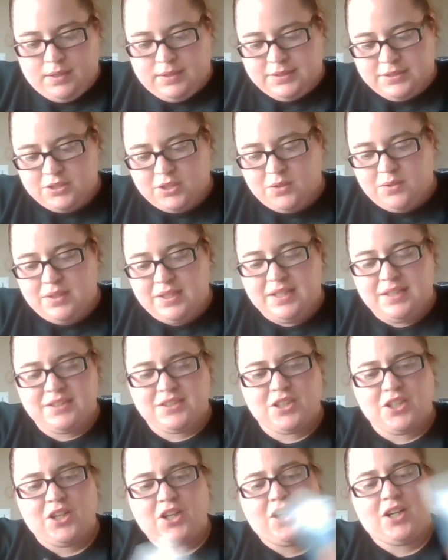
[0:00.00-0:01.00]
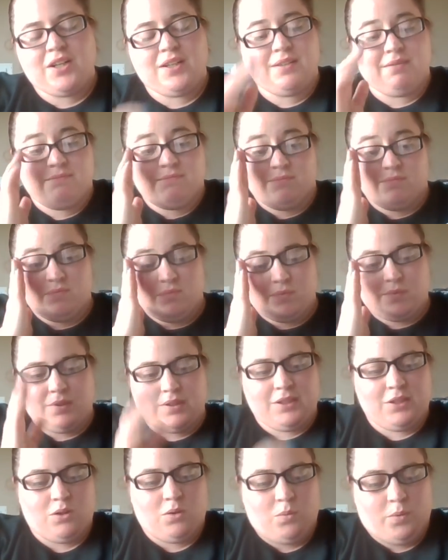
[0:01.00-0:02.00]
So these are
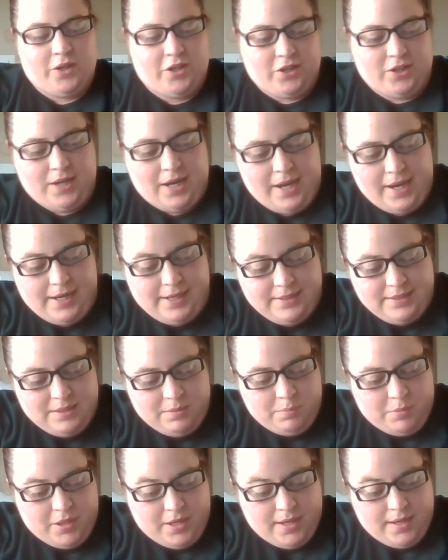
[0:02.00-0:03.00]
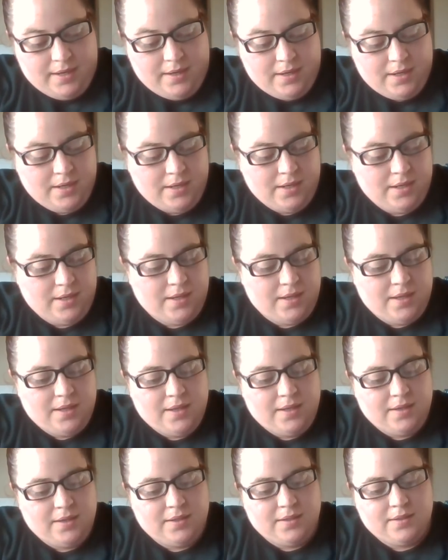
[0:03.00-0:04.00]
little weird guys, but
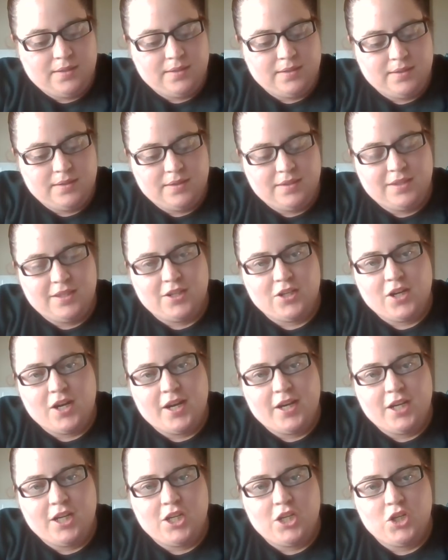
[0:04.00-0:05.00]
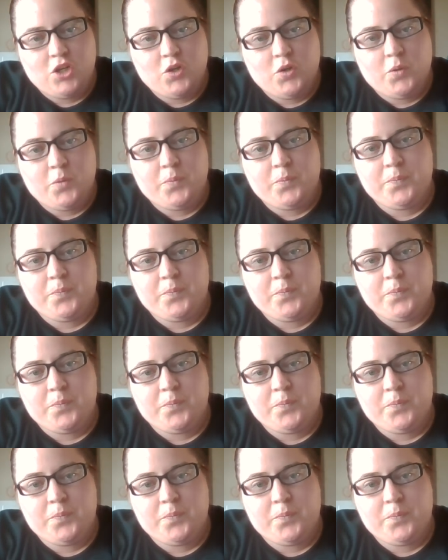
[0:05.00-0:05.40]
they're kind of cute.